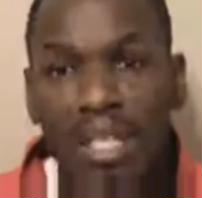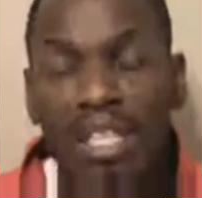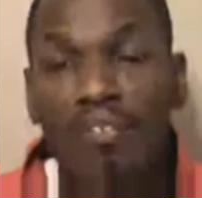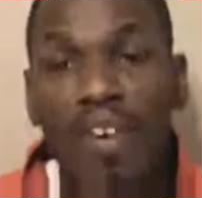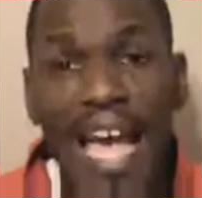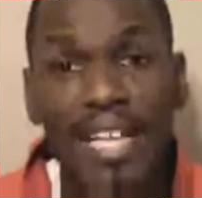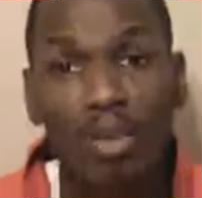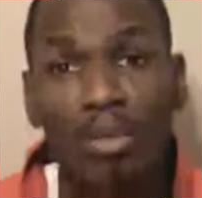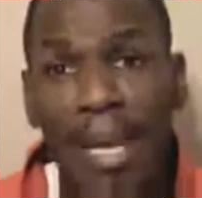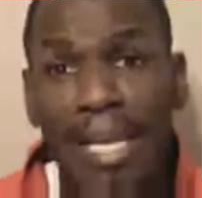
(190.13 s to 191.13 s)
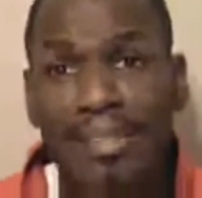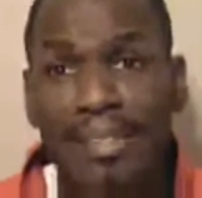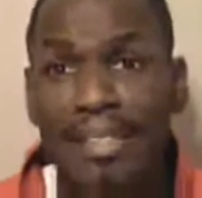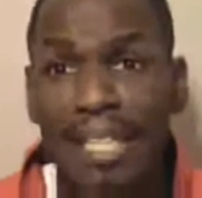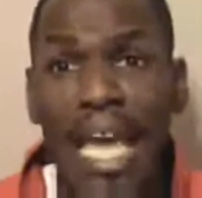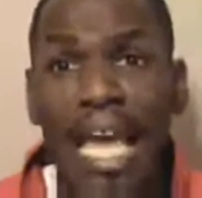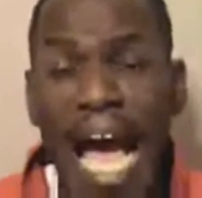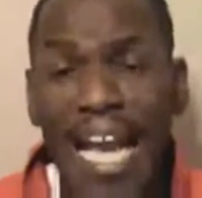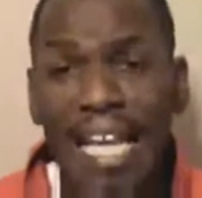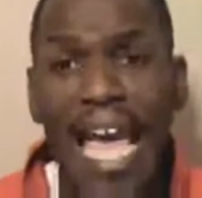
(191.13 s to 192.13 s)
The factual basis is that
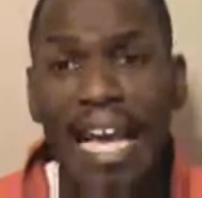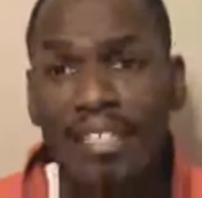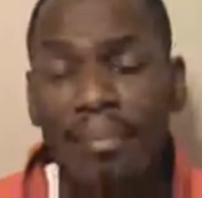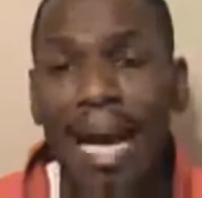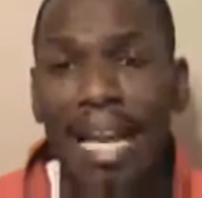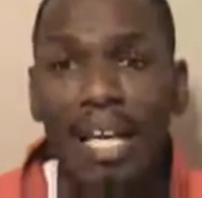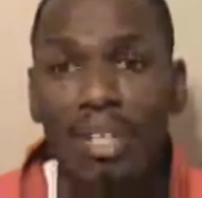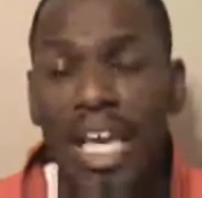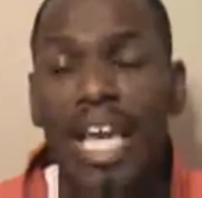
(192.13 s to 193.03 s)
I can ask somebody else,